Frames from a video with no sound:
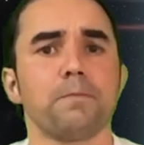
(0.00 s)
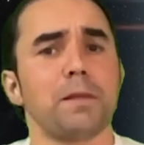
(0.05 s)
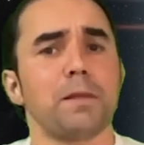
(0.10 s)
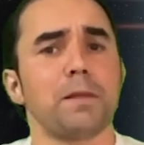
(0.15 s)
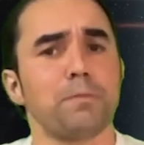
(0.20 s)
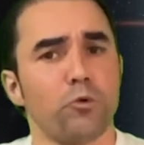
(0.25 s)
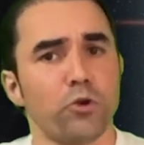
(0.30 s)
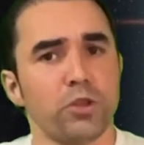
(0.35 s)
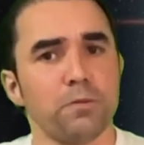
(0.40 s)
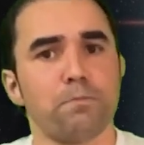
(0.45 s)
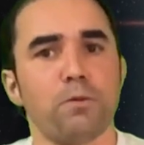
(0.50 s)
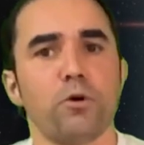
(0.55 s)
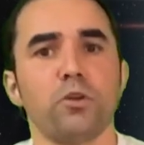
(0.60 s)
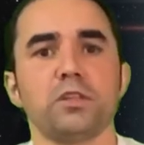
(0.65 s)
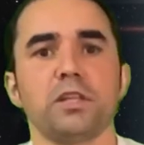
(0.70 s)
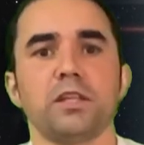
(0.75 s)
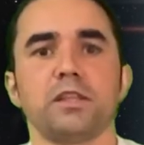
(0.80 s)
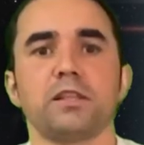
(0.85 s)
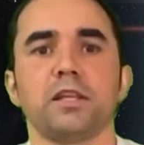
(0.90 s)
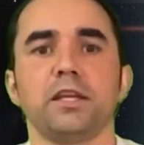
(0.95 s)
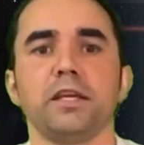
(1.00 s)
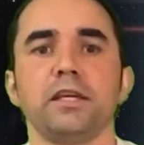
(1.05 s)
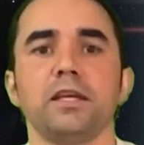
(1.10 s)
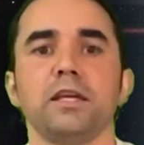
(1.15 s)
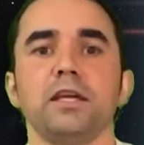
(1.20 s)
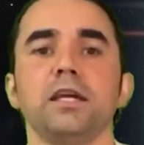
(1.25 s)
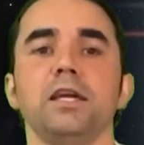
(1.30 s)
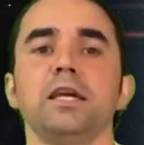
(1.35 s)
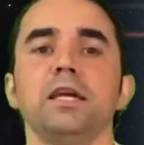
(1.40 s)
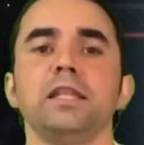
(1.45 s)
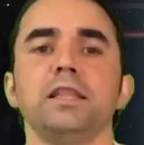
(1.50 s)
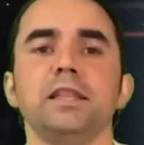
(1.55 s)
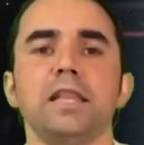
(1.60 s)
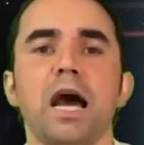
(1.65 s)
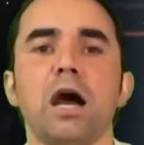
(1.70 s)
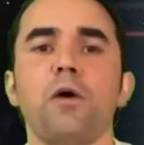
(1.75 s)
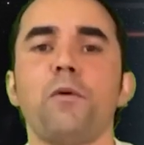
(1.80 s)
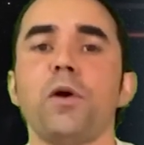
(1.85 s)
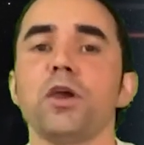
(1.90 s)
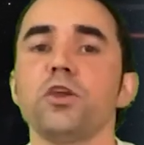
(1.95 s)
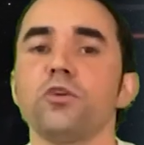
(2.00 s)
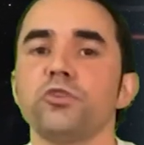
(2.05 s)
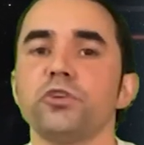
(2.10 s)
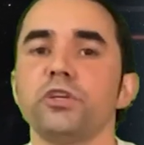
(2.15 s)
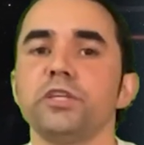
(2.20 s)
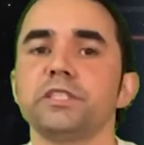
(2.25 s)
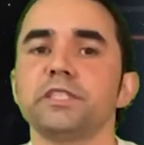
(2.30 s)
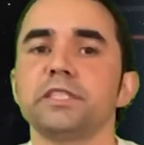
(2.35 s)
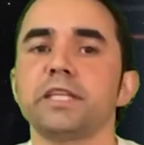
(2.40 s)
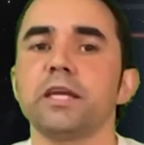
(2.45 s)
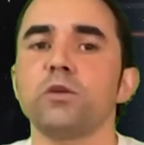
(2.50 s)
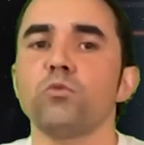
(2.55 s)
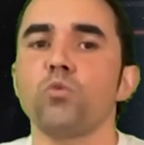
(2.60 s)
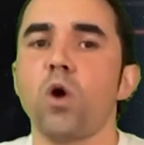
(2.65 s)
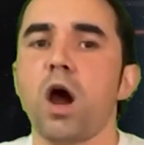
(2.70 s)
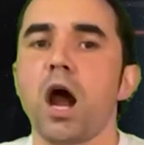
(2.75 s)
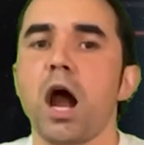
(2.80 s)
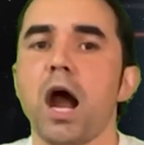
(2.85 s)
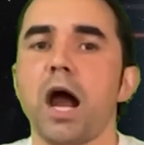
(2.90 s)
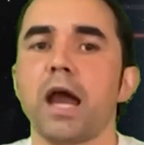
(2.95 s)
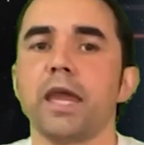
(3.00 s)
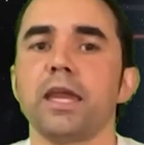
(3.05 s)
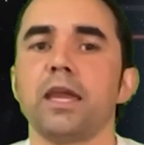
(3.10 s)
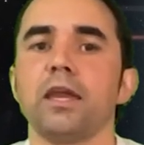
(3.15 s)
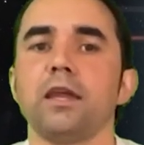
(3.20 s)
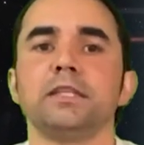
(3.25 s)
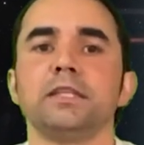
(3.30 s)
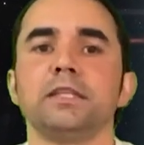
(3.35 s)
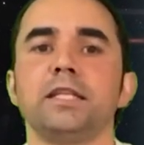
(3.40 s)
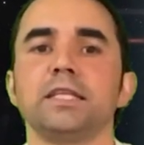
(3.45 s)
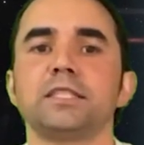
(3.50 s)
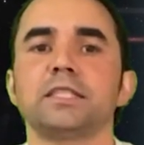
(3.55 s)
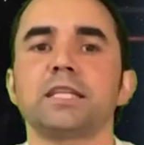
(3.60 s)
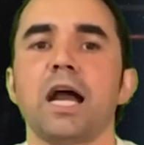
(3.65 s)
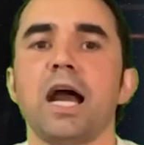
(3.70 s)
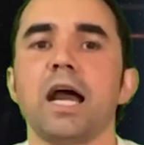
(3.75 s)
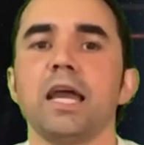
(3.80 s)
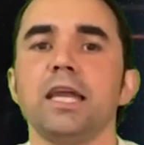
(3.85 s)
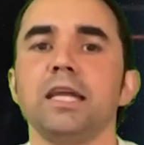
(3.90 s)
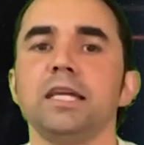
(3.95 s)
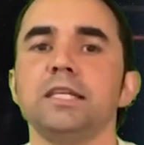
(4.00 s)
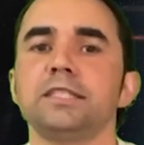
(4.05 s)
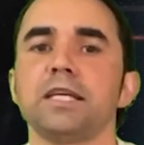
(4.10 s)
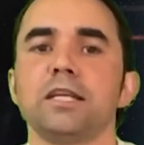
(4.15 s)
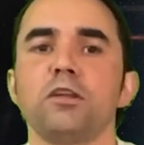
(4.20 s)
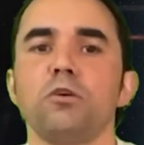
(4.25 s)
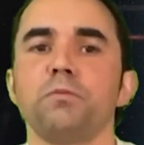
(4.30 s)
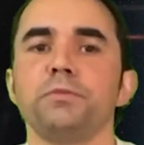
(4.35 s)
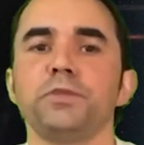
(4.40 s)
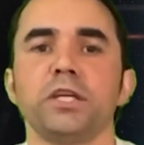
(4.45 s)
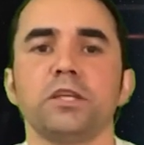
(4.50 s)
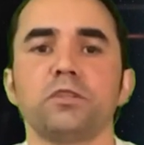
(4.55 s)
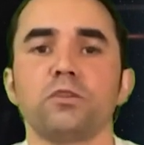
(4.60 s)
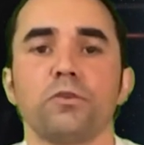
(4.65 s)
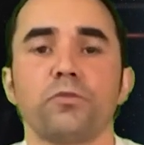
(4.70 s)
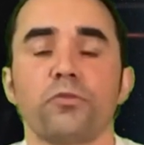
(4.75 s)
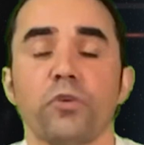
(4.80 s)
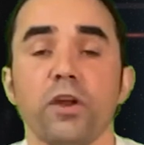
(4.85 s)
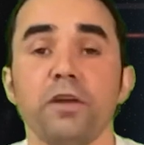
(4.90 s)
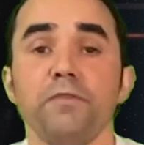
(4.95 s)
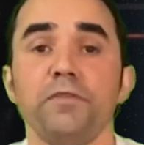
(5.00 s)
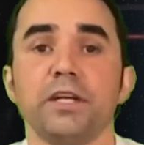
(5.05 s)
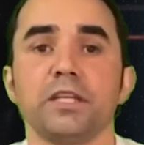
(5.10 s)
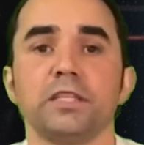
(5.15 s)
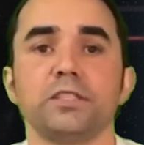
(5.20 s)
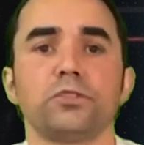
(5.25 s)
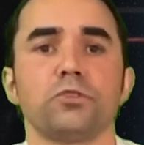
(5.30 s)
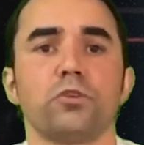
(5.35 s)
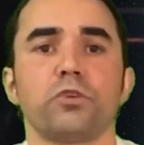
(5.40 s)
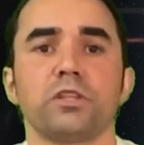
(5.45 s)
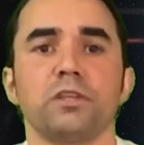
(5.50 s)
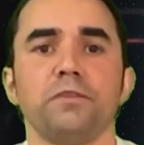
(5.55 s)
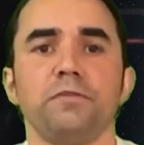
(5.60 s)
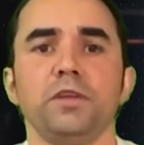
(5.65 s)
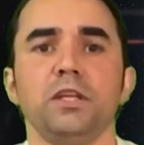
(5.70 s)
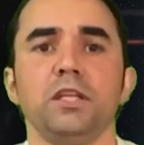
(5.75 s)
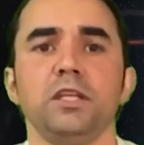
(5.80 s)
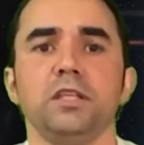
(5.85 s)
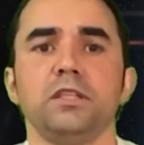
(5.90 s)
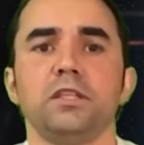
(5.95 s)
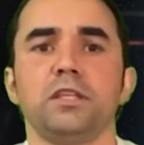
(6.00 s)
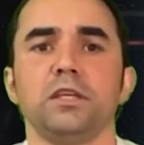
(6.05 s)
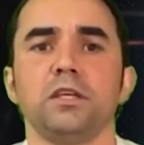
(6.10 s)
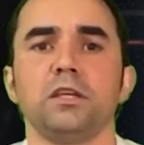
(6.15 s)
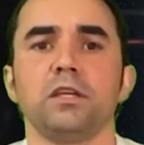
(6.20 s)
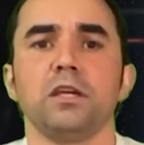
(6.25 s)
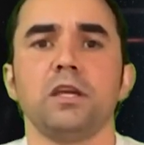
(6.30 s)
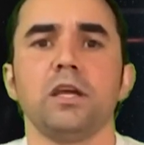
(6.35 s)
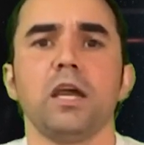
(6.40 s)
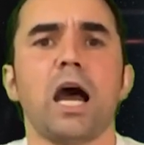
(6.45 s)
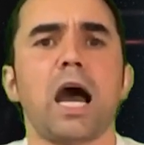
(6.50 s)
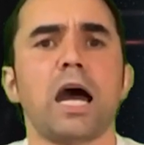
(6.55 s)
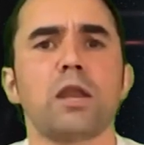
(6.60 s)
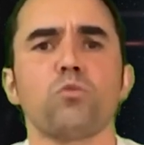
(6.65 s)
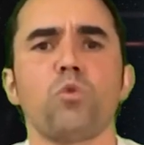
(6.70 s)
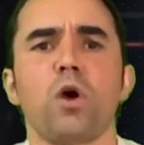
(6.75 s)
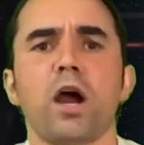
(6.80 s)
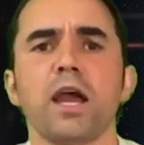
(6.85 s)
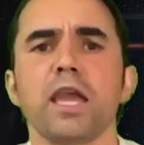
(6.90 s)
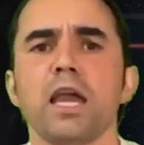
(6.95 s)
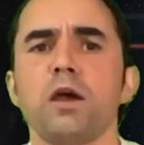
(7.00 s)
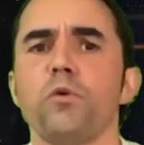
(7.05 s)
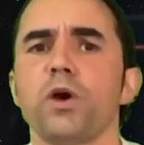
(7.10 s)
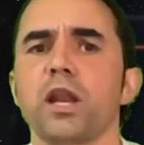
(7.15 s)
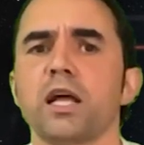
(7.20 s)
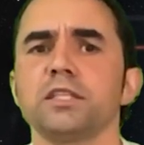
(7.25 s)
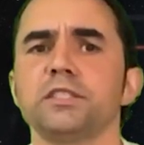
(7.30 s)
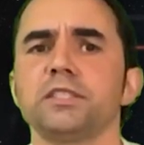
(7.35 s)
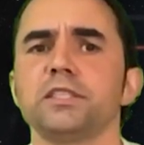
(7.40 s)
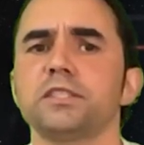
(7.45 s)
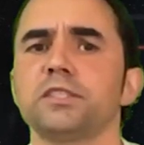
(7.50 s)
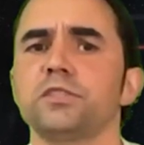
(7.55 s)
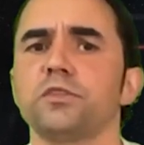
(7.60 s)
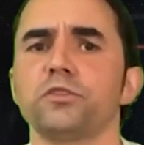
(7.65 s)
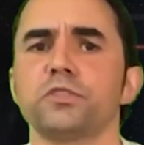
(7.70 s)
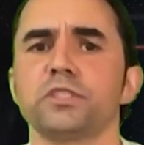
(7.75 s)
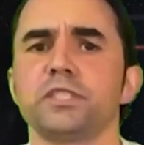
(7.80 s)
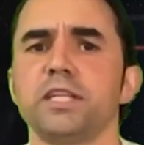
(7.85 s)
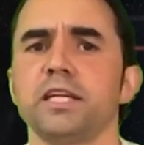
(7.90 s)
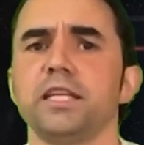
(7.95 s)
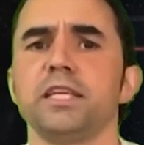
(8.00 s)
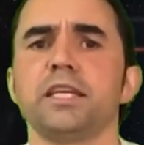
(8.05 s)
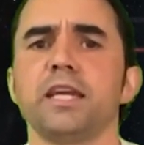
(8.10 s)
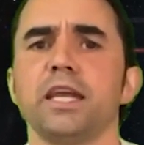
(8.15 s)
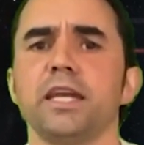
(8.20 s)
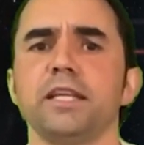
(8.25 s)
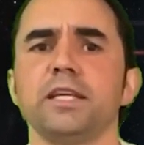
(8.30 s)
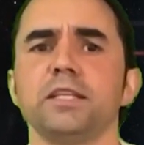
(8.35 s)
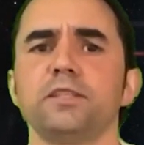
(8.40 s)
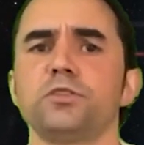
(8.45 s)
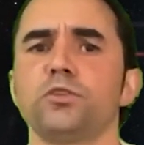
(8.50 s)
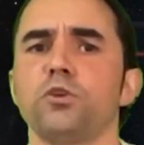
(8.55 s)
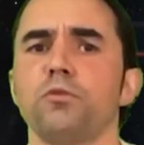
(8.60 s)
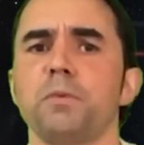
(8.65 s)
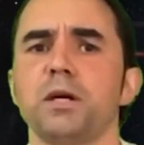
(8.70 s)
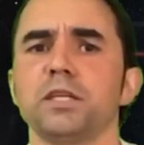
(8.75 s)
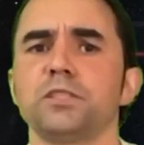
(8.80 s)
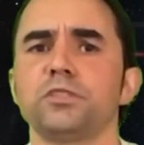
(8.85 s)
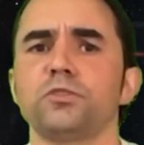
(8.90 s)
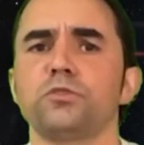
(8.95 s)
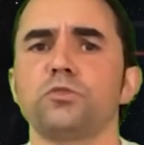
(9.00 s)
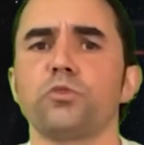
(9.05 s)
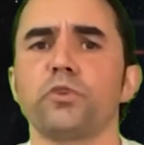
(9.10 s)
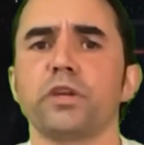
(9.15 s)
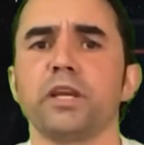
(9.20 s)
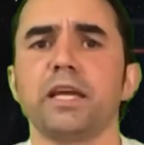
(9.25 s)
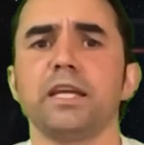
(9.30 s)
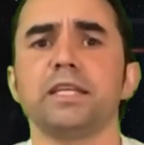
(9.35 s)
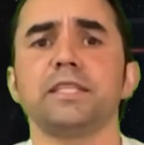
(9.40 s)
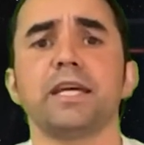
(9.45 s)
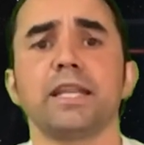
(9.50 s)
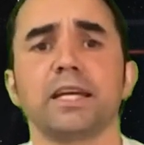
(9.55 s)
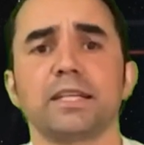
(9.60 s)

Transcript: But more importantly, now I understand why the sky is an object of reverence or divinity, and why our ancestors dedicated so much to relate their